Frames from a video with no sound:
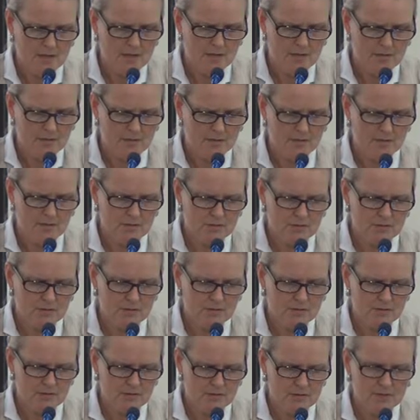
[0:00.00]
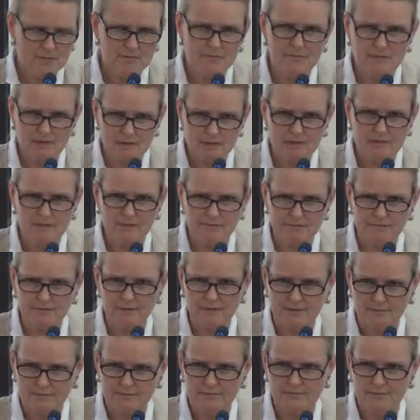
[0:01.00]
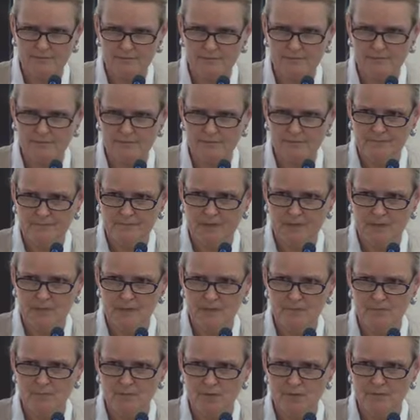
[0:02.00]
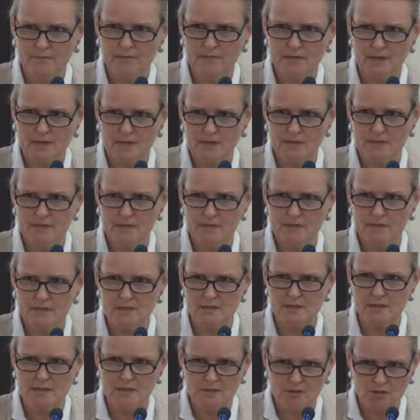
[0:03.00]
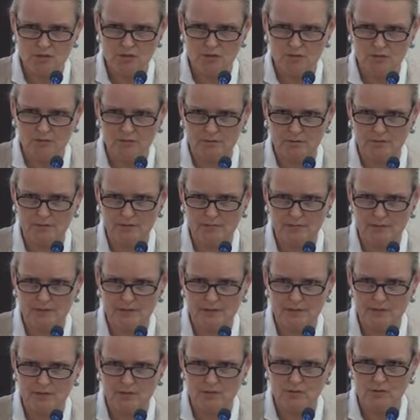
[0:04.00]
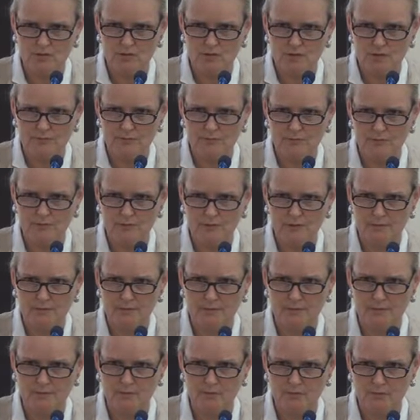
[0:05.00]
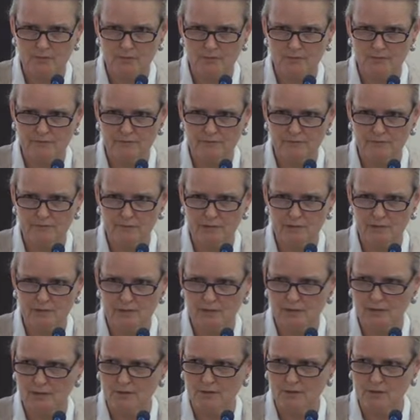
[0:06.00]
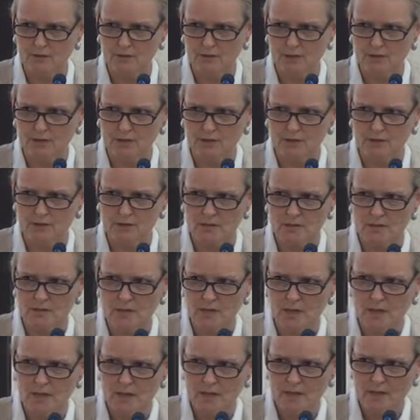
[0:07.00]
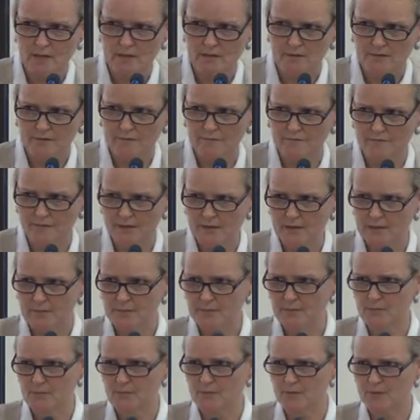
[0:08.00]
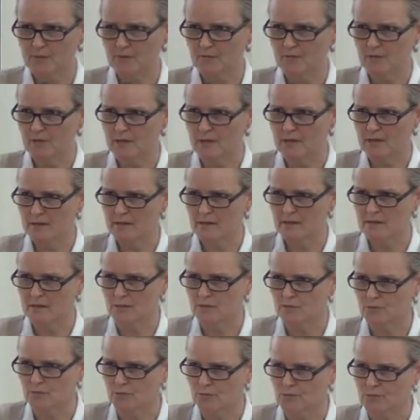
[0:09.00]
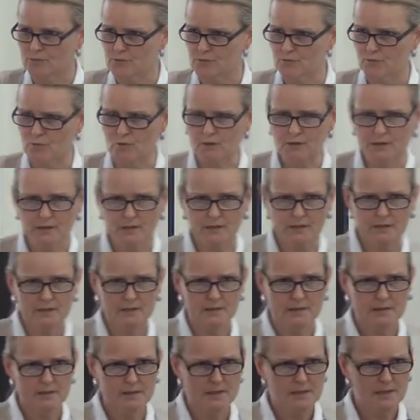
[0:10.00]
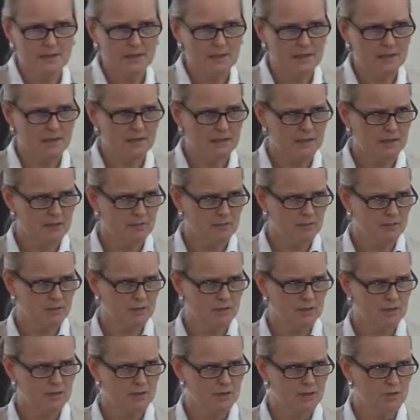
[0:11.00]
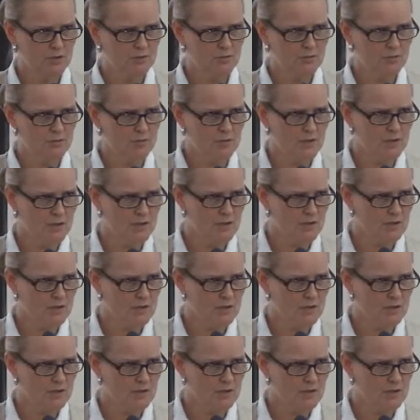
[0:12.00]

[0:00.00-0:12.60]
they're interested in something different. It's more of an existential relationship with the post-2015 negotiations. They're fed up with the way that the rules work, and they want to use